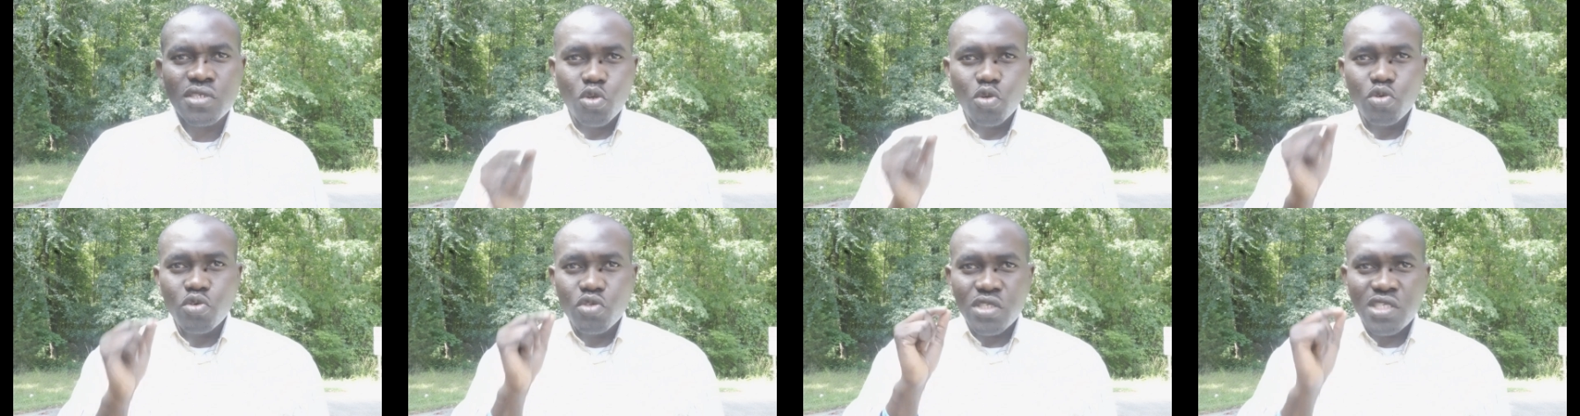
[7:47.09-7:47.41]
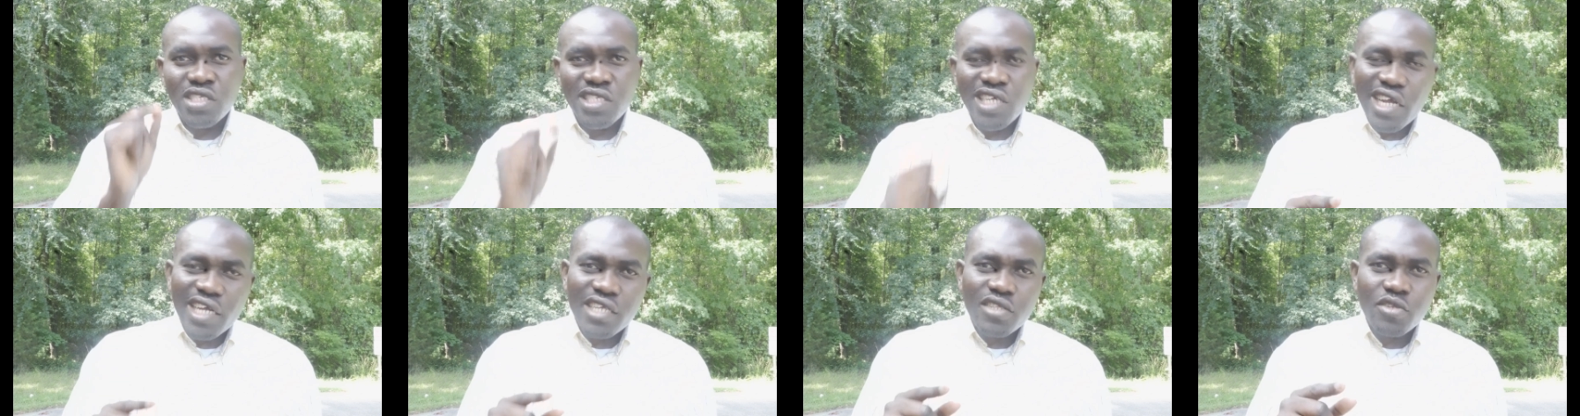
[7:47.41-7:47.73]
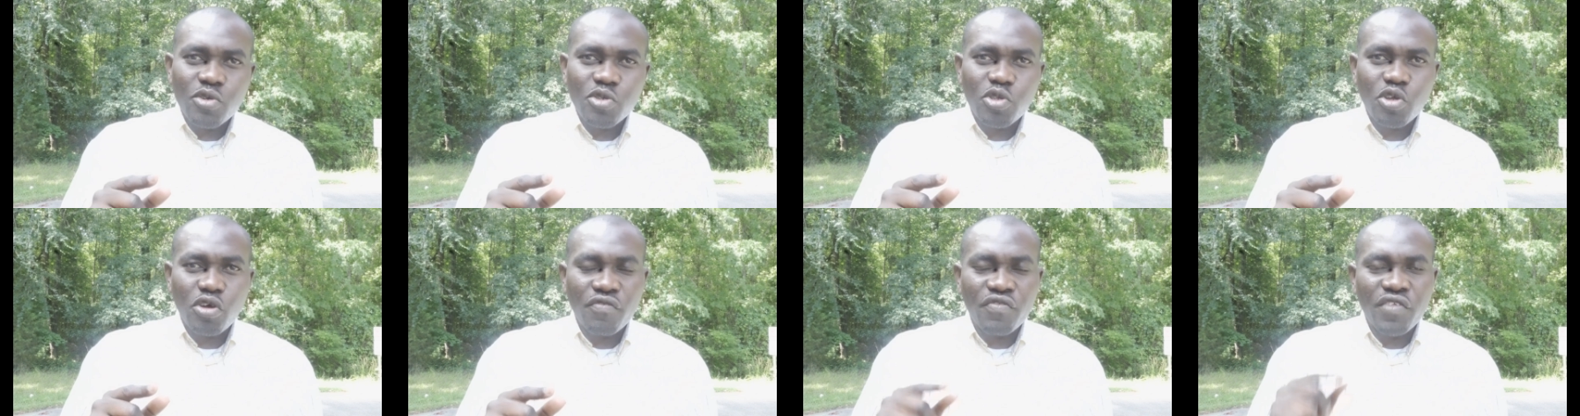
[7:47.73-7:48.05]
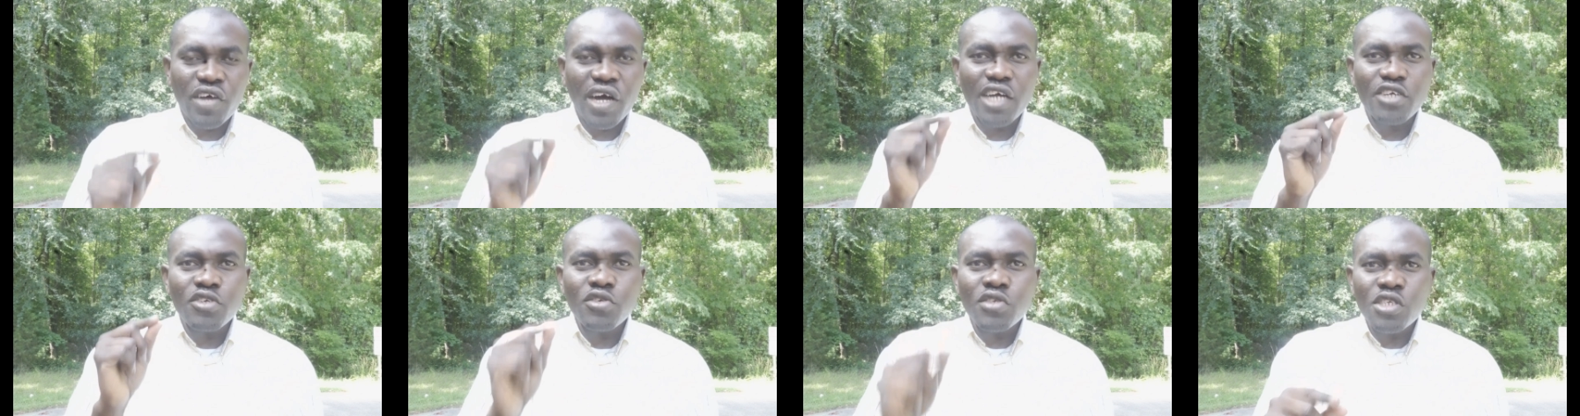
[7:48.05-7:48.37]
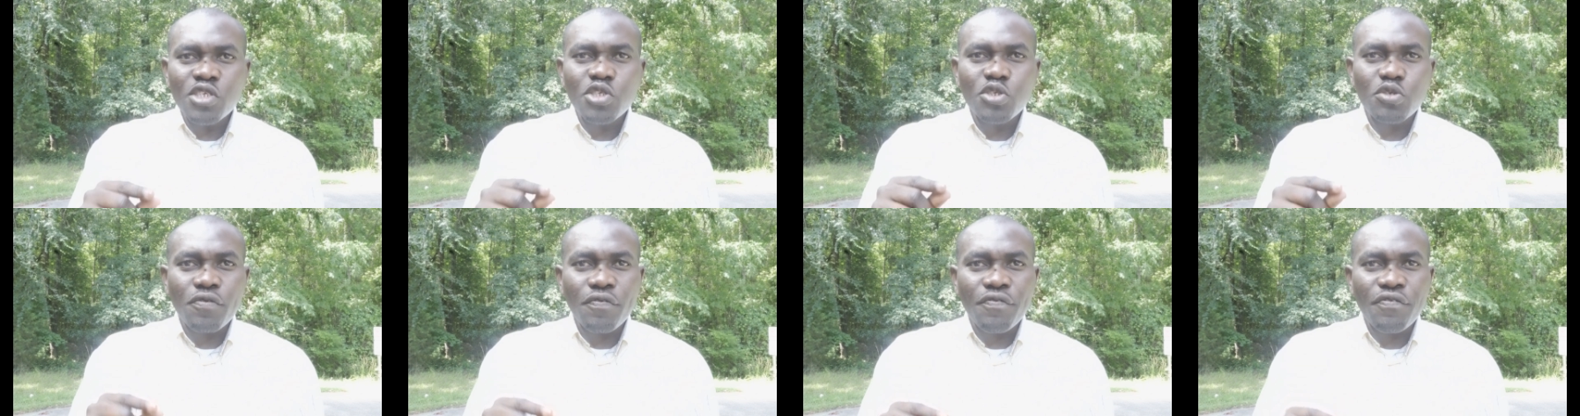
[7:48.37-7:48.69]
So take note of that. You
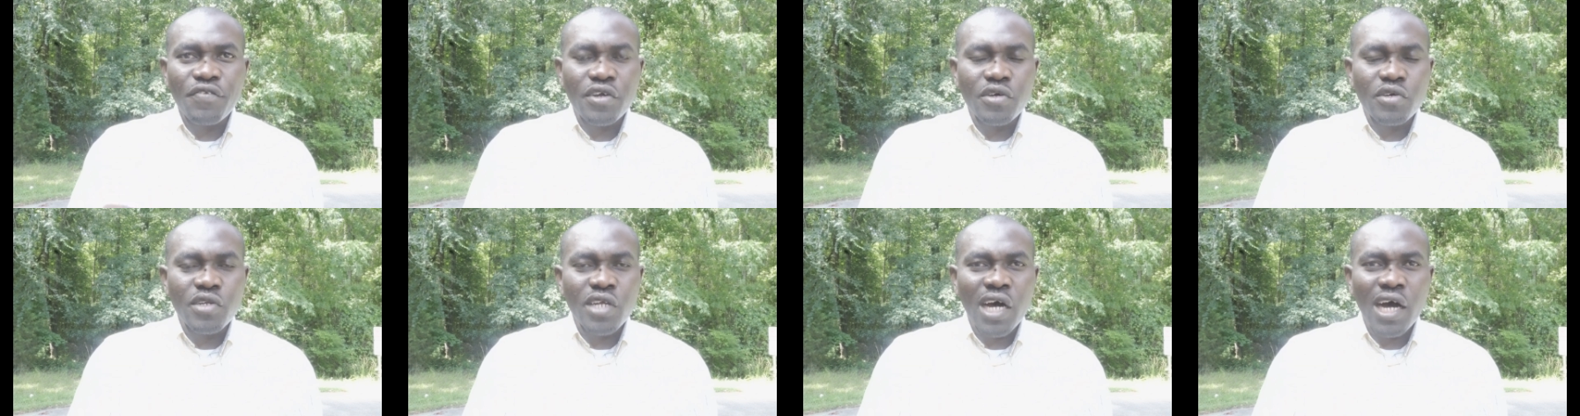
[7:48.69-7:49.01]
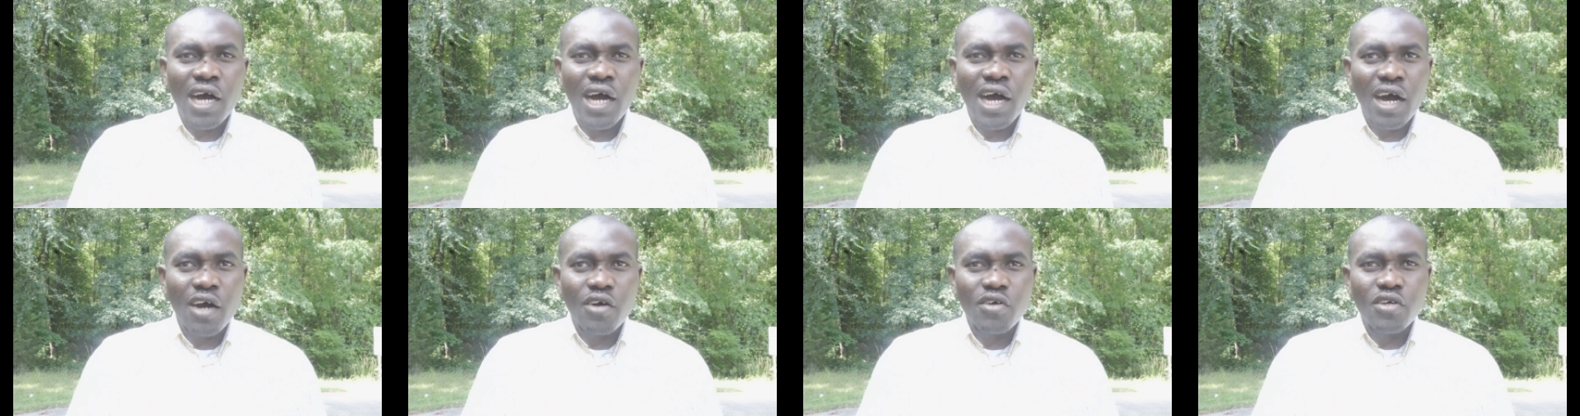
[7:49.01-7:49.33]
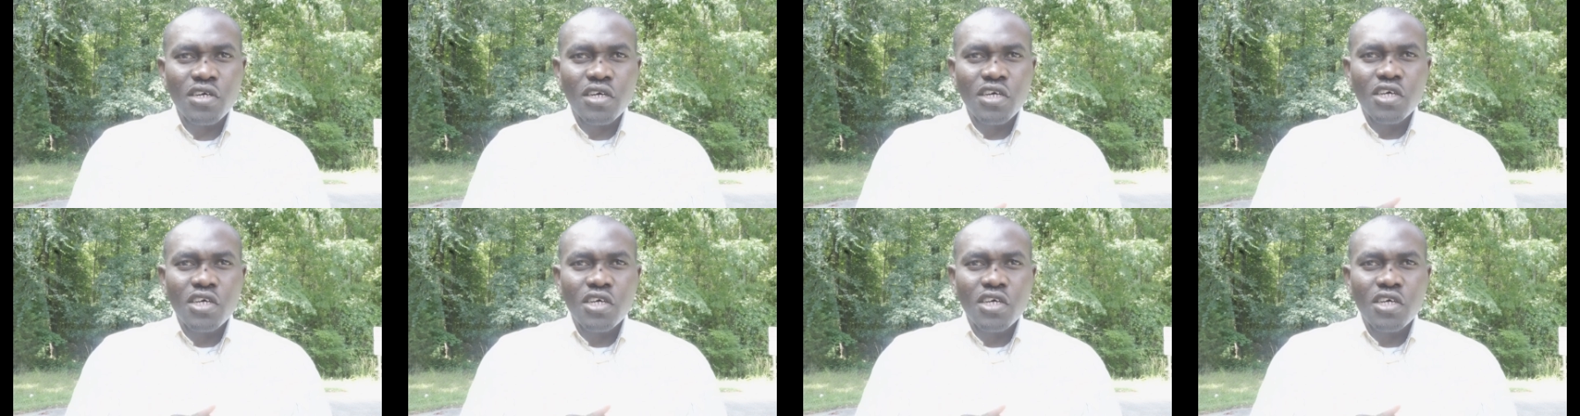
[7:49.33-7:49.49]
need to fill that out.